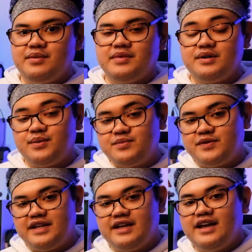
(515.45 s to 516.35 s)
but
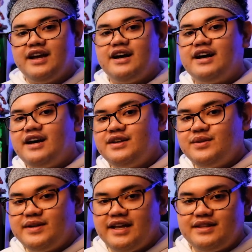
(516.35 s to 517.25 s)
hopefully
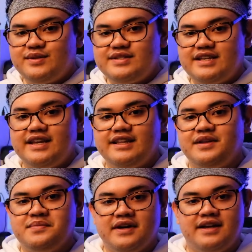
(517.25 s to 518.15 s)
you'll get to see it
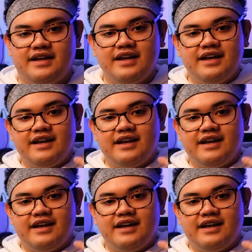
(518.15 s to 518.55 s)
in my